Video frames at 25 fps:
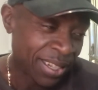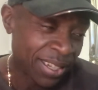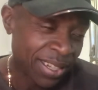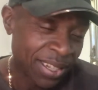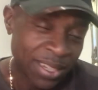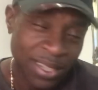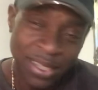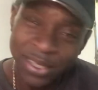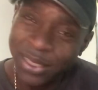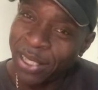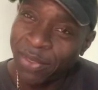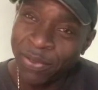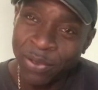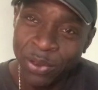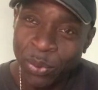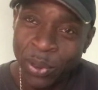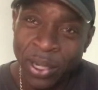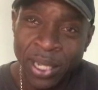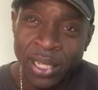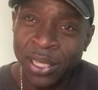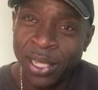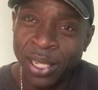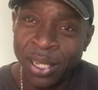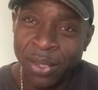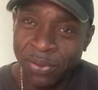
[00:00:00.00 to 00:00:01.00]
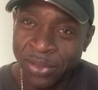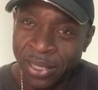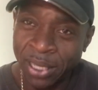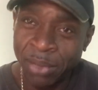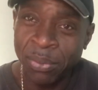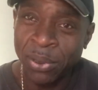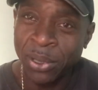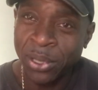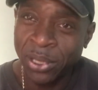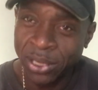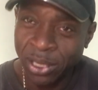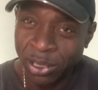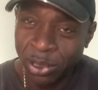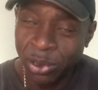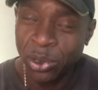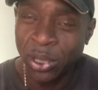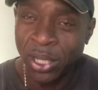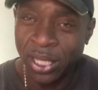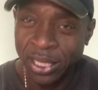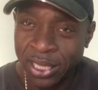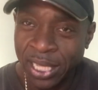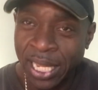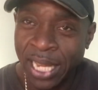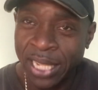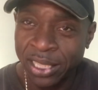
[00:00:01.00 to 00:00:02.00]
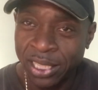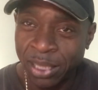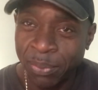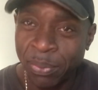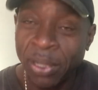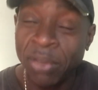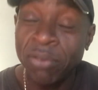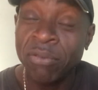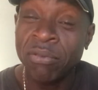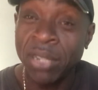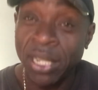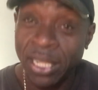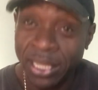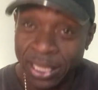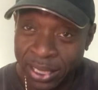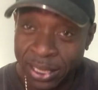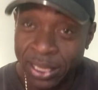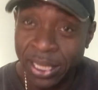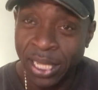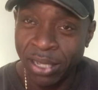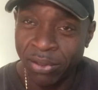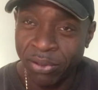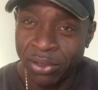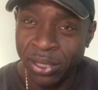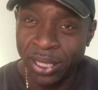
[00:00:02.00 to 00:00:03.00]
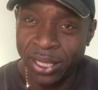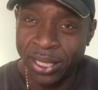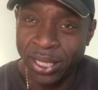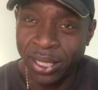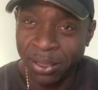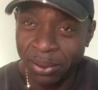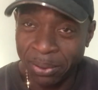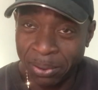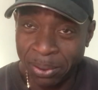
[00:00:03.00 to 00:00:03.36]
I don't even know why I laughed then because I was trying to actually be really serious.